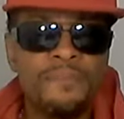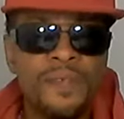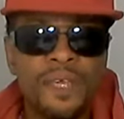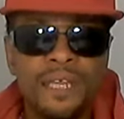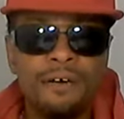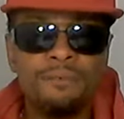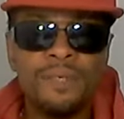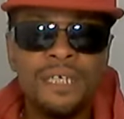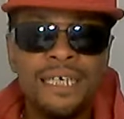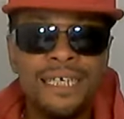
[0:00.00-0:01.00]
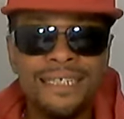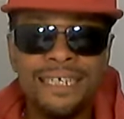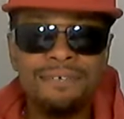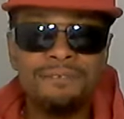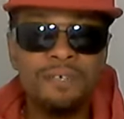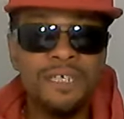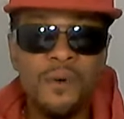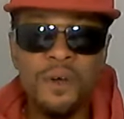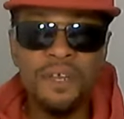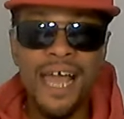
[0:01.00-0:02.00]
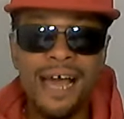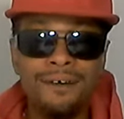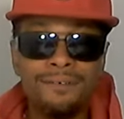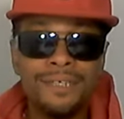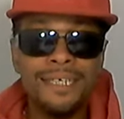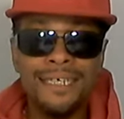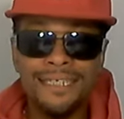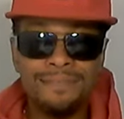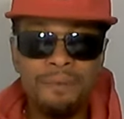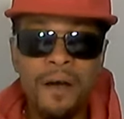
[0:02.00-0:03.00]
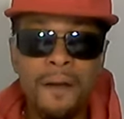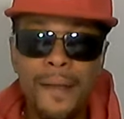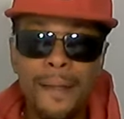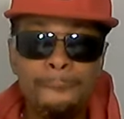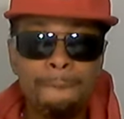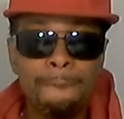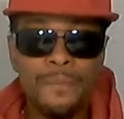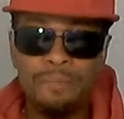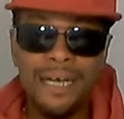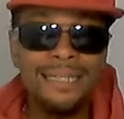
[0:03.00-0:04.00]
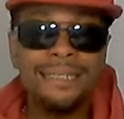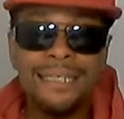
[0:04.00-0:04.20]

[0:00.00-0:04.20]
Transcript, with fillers: you know, it seems to be going down in sparring. But